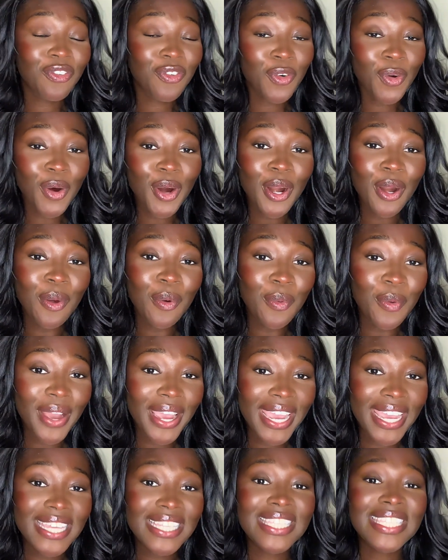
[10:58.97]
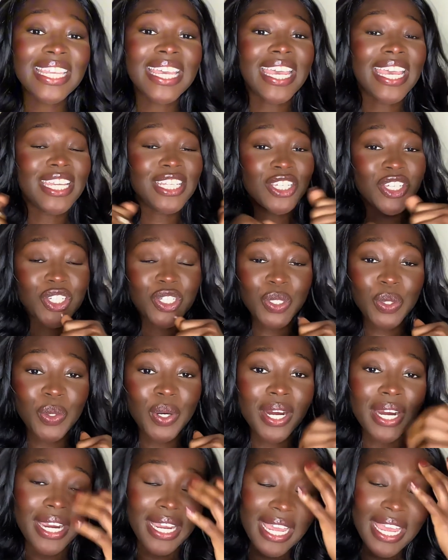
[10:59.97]
4 ways to
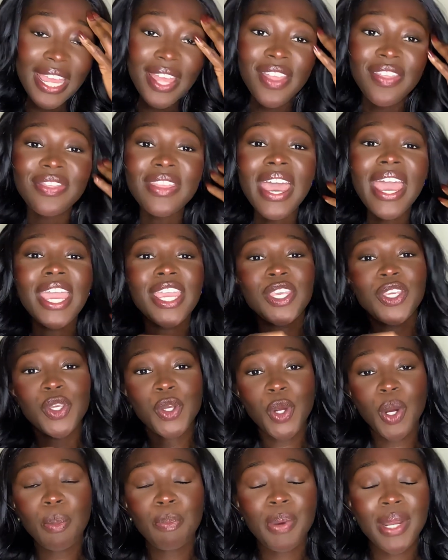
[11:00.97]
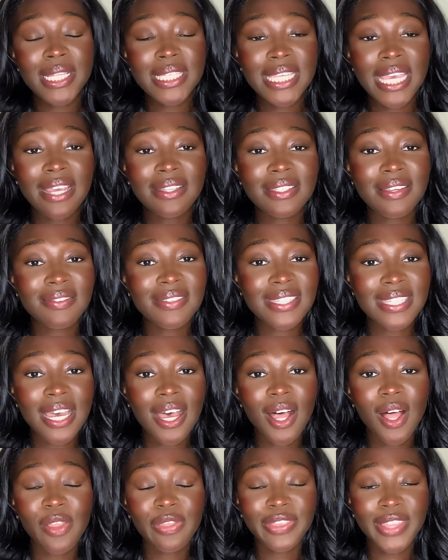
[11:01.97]
ensure that your protective
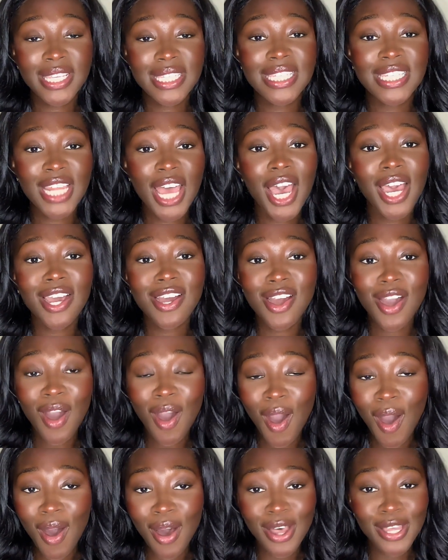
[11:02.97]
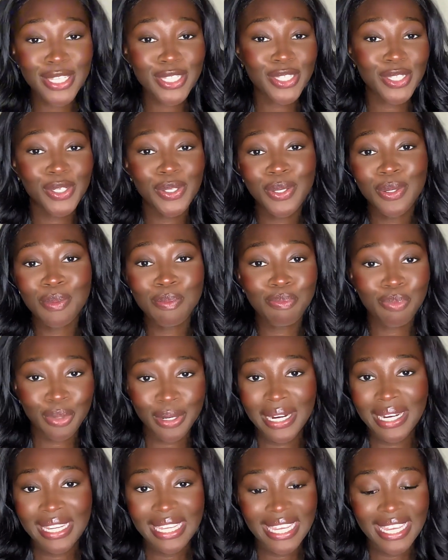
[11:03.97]
style does not cause you
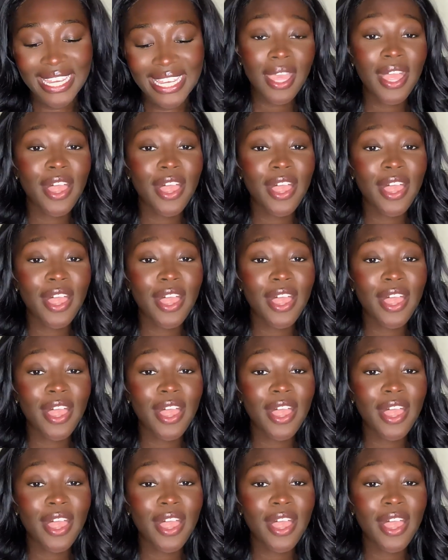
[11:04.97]
breakage.